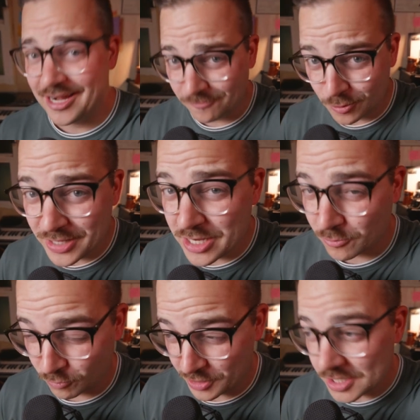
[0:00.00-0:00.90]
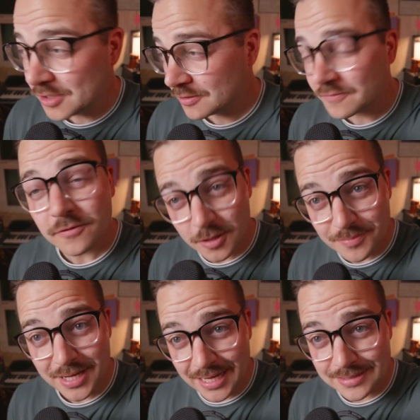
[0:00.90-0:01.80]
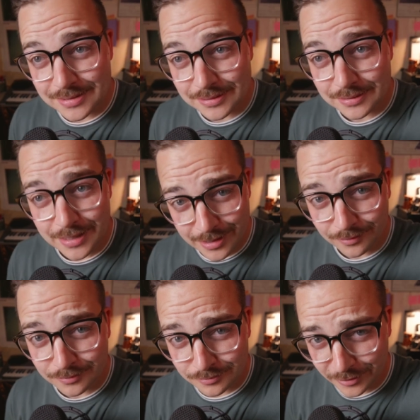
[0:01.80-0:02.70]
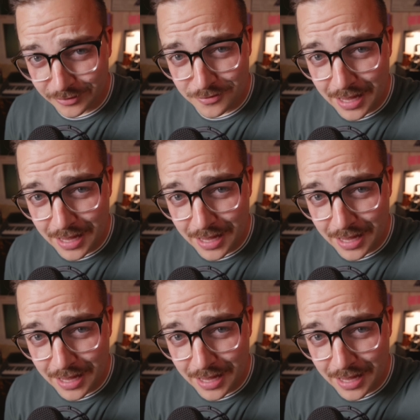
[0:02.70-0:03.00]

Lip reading: And if we're being real for a minute here with you